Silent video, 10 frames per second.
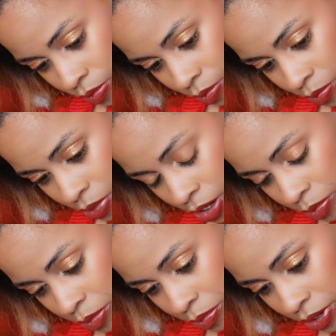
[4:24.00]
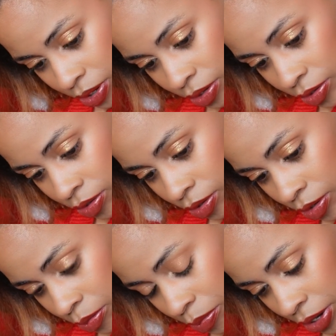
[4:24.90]
Bobby pin it to
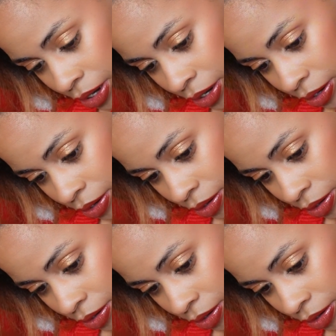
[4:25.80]
the back.